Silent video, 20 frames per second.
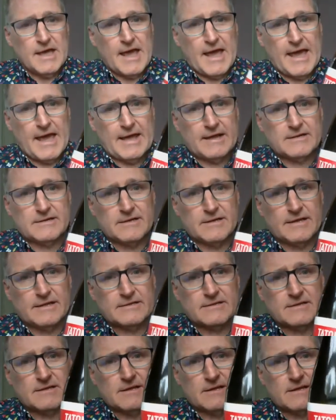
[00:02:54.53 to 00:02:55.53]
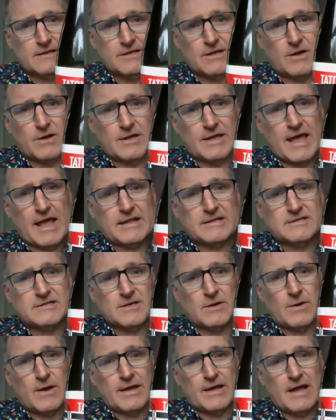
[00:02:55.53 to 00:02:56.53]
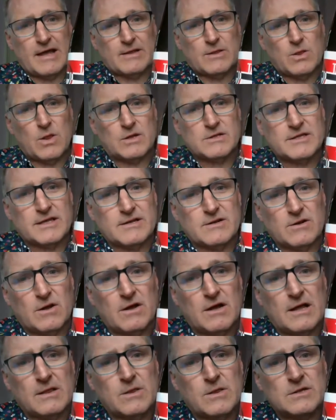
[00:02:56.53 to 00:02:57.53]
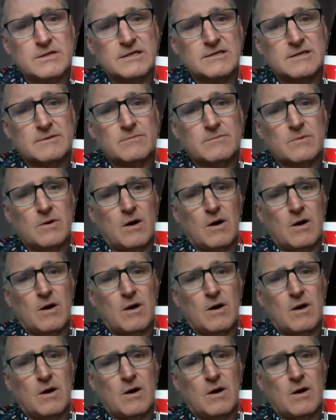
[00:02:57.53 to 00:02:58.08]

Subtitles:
And I looked at some